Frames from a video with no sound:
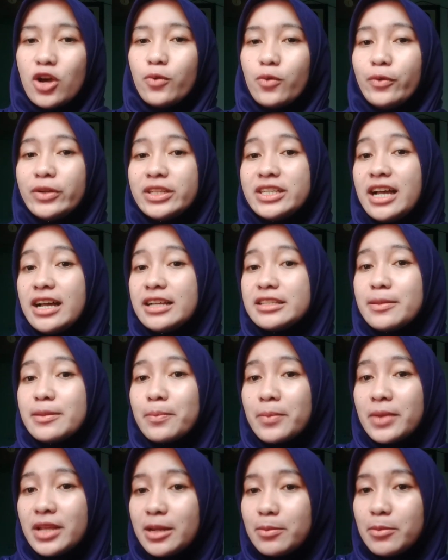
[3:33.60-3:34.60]
which has a
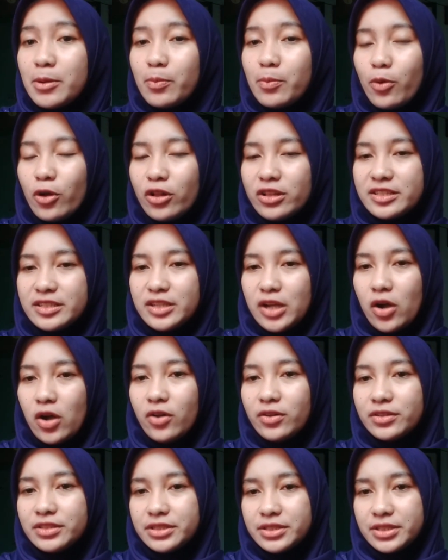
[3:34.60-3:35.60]
minimum
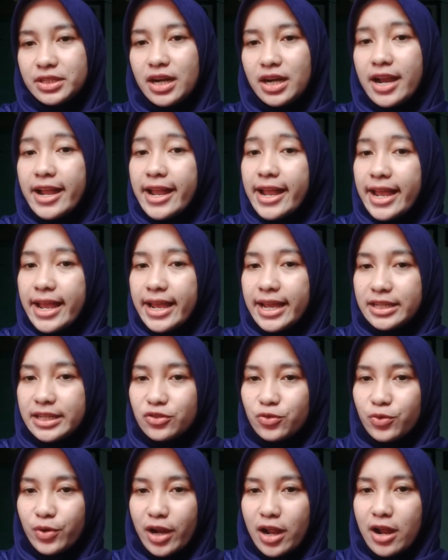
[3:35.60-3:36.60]
policyholder
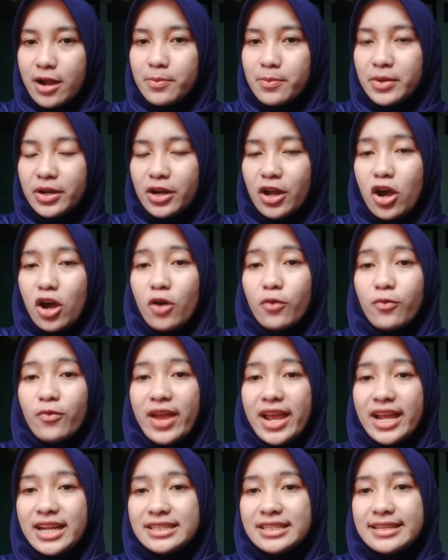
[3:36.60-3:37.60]
age requirement of
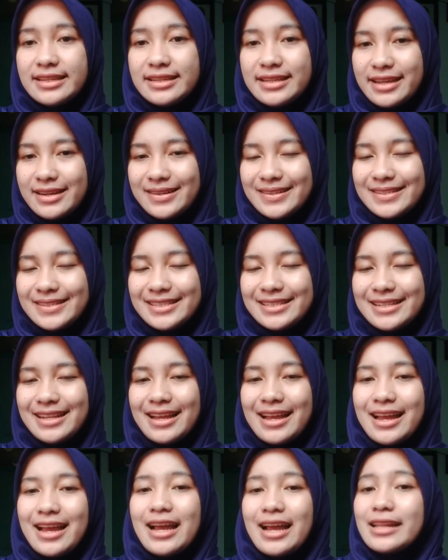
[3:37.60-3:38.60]
18 years.
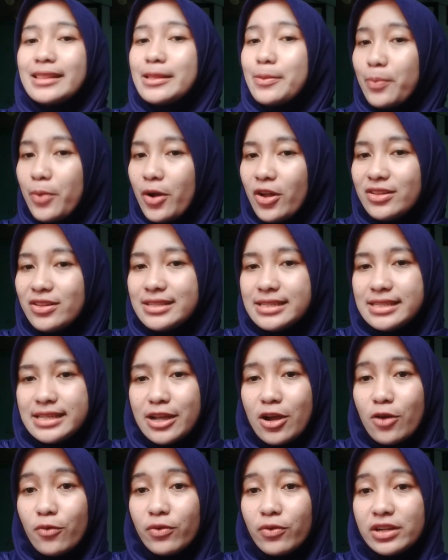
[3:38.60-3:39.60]
The policy
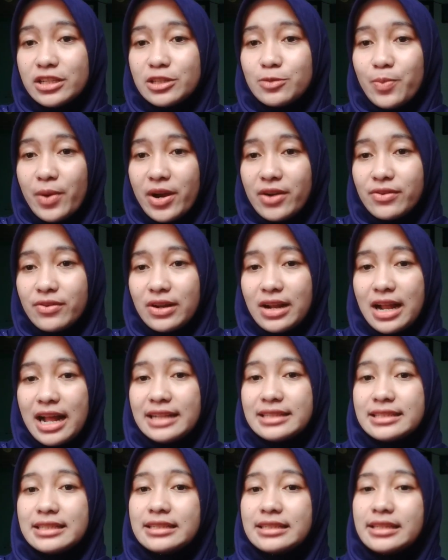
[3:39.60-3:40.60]
coverage period
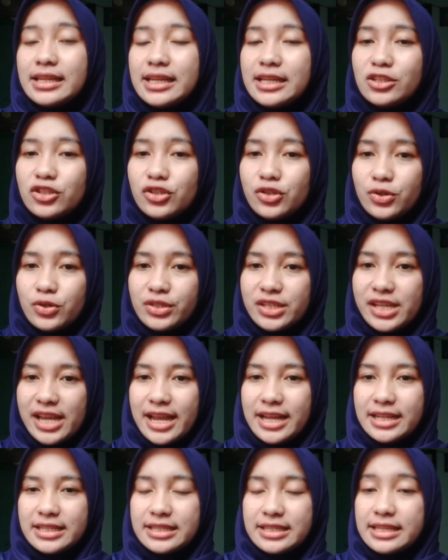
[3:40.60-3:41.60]
until the insured
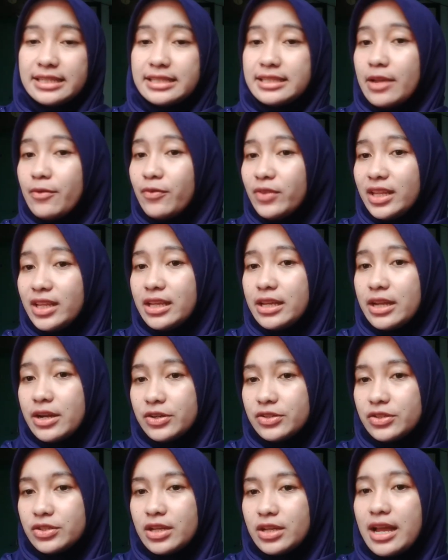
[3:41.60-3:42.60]
age is 70
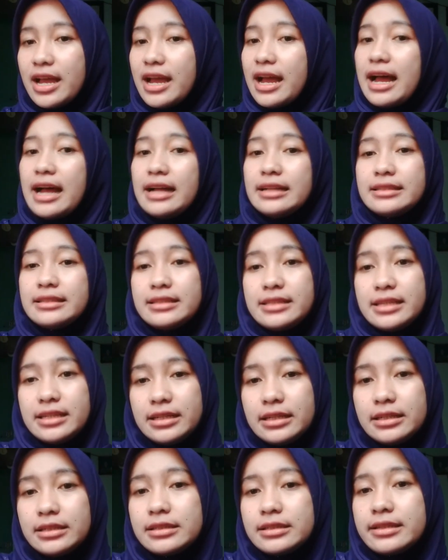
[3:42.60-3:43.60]
years
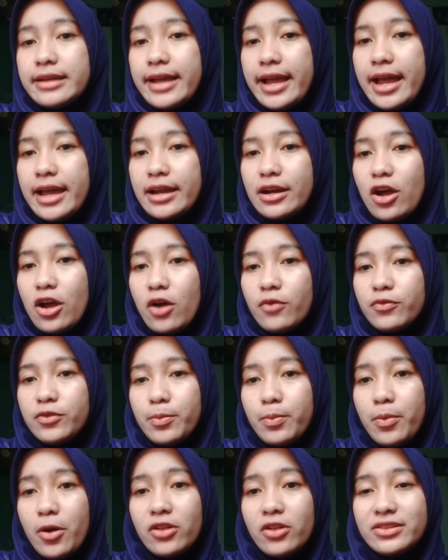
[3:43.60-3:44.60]
until the end of the
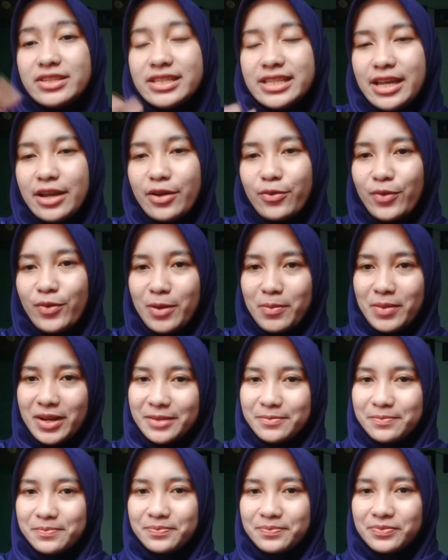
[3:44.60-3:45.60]
policy agreement.